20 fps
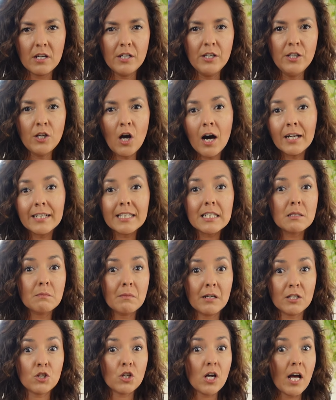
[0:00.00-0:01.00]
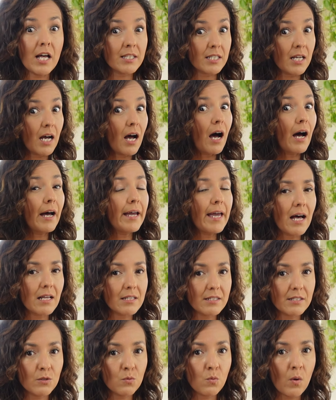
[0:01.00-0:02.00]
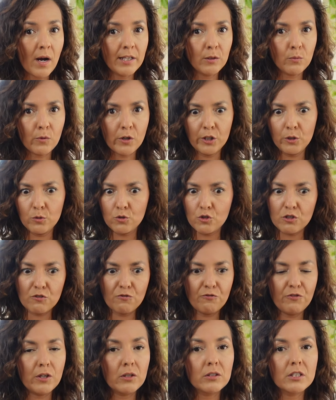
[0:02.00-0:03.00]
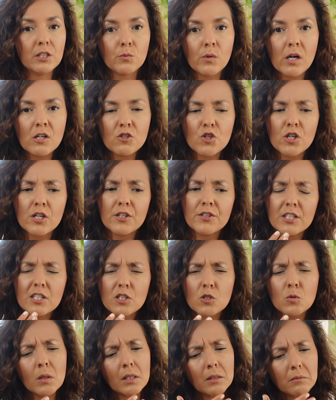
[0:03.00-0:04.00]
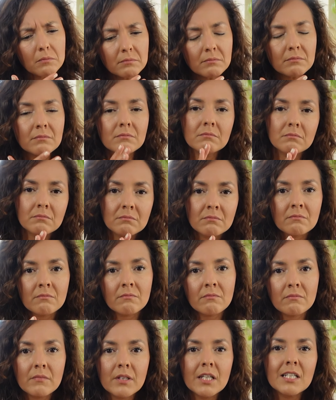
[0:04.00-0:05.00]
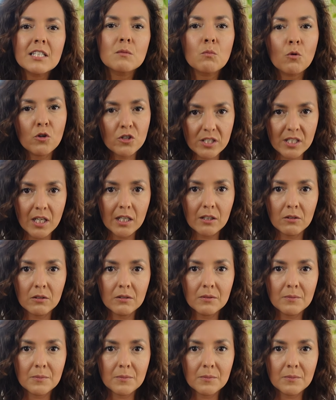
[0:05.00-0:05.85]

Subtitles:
Not as much as a high acid wine where you just feel it rushing. This one, it's more subtle.